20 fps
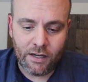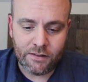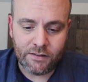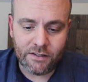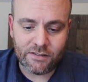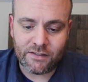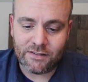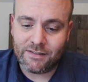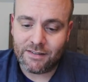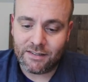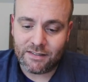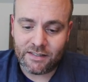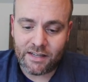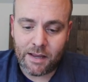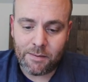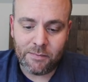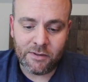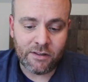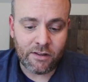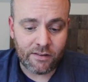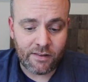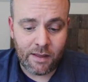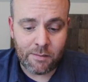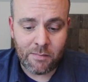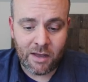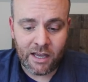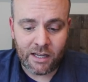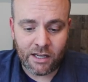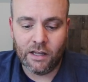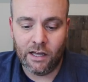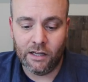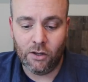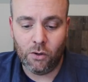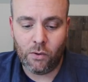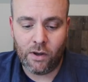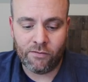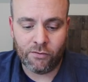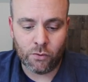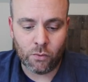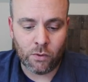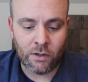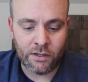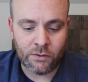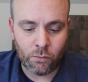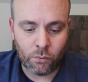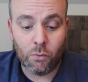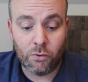This is the statement that they made. Hello everyone,